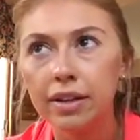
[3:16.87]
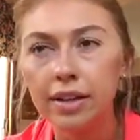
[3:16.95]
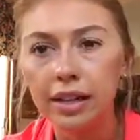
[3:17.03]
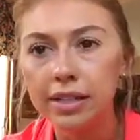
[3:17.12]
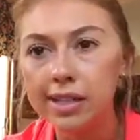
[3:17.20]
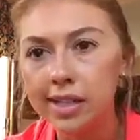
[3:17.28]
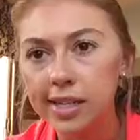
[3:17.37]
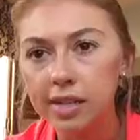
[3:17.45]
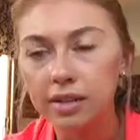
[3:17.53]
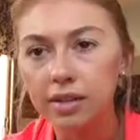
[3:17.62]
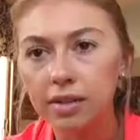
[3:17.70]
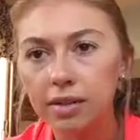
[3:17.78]

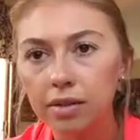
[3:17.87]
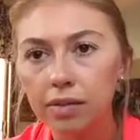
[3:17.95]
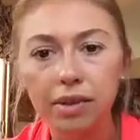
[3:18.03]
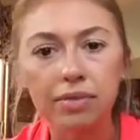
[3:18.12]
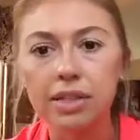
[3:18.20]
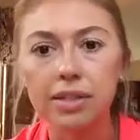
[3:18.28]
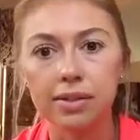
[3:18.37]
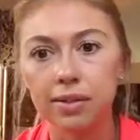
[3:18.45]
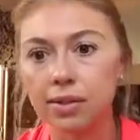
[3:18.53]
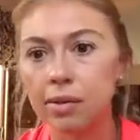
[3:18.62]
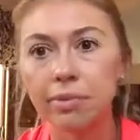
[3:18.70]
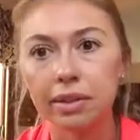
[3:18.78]
1950s or
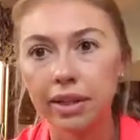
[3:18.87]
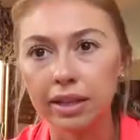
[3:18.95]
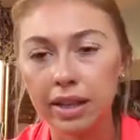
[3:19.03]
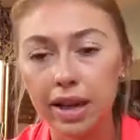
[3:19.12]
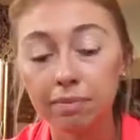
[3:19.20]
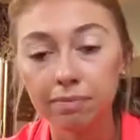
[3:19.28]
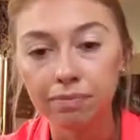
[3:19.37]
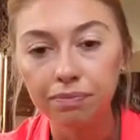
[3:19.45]
something like that.